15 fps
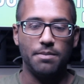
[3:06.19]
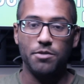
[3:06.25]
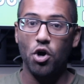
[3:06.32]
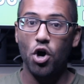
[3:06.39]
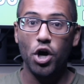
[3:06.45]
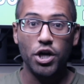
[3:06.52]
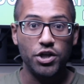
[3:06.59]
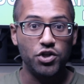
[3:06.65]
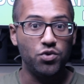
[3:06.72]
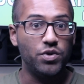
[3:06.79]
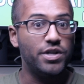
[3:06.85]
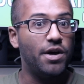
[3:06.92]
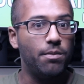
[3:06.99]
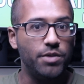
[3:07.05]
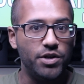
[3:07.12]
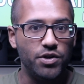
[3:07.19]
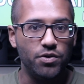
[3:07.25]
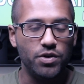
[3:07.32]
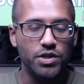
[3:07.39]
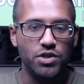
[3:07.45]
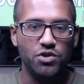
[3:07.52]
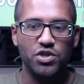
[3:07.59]
I'm talking to can help me
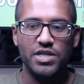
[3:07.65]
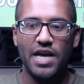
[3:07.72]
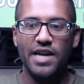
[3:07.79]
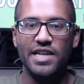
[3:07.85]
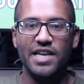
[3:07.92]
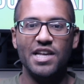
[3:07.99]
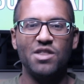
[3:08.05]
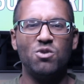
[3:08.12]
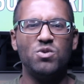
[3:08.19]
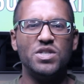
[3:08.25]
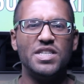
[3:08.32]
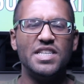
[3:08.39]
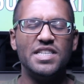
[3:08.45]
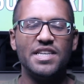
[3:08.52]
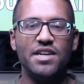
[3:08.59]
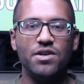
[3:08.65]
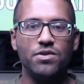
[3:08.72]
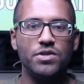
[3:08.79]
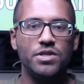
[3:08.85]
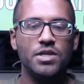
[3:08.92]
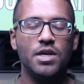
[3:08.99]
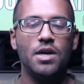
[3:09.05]
do it. So just kind of getting those
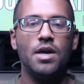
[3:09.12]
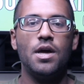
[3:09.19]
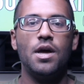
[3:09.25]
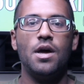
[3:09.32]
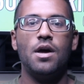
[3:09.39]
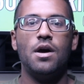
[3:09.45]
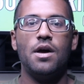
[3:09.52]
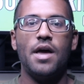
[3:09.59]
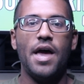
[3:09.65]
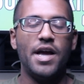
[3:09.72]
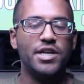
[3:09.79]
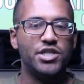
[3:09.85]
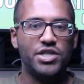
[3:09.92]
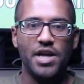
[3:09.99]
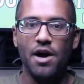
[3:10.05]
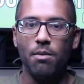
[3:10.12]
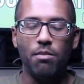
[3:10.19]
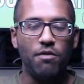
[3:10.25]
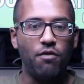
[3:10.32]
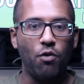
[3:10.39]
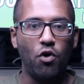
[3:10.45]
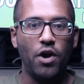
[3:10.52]
details hashed out
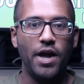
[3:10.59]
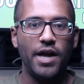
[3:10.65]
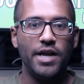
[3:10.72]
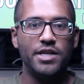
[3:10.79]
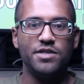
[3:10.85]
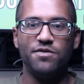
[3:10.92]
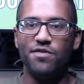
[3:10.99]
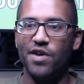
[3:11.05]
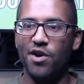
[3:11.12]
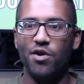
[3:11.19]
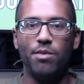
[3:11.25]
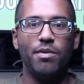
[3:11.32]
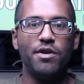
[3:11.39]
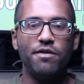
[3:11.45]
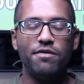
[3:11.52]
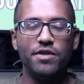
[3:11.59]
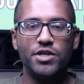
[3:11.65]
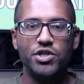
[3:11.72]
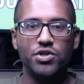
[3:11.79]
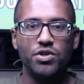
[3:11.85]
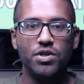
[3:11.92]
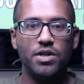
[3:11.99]
beforehand is very
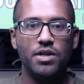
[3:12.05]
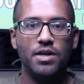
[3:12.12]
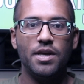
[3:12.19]
beneficial.